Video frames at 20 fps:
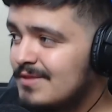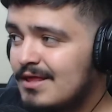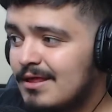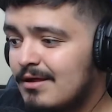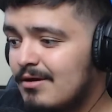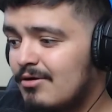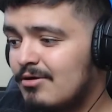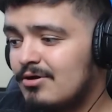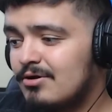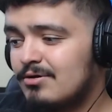
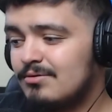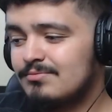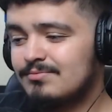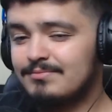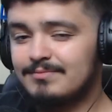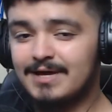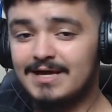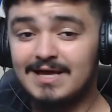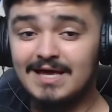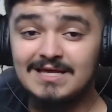I don't know.
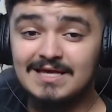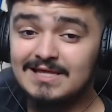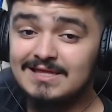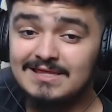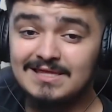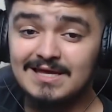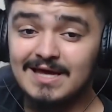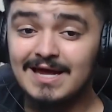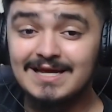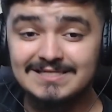I
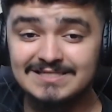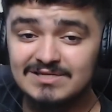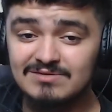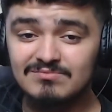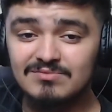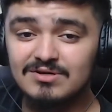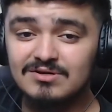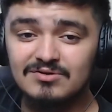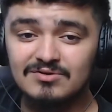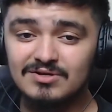think I sound
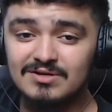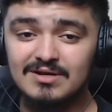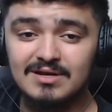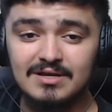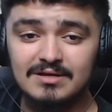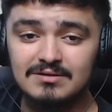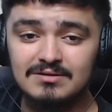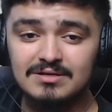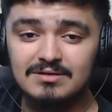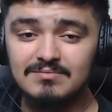better than I
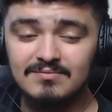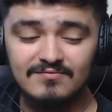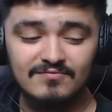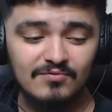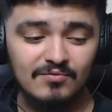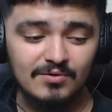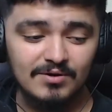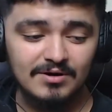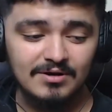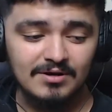did
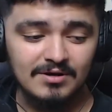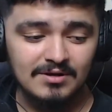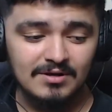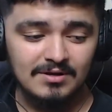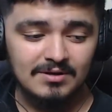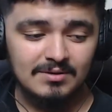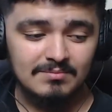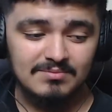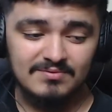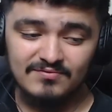before.
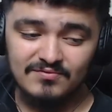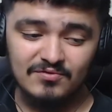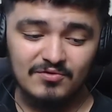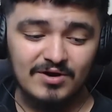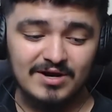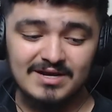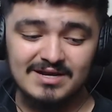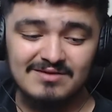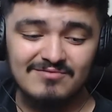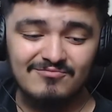Before I
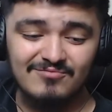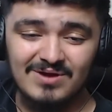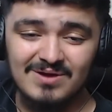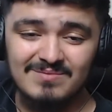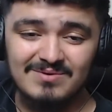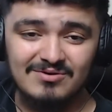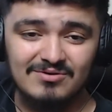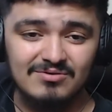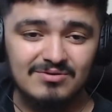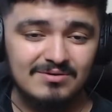didn't rhyme
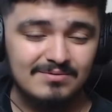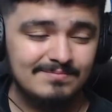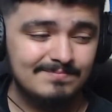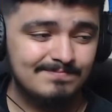at all.